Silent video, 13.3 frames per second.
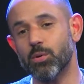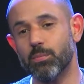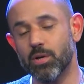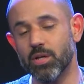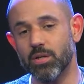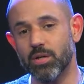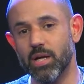
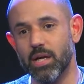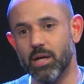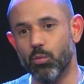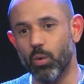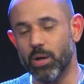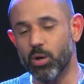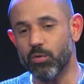brother
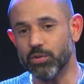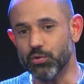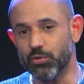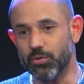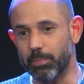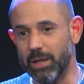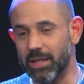went over to
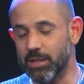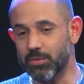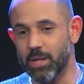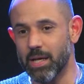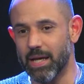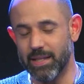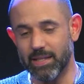Spain
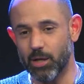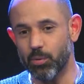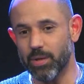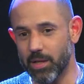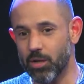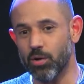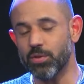and they were
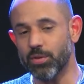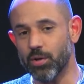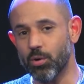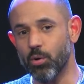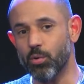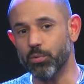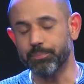there on their
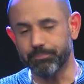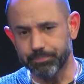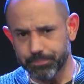own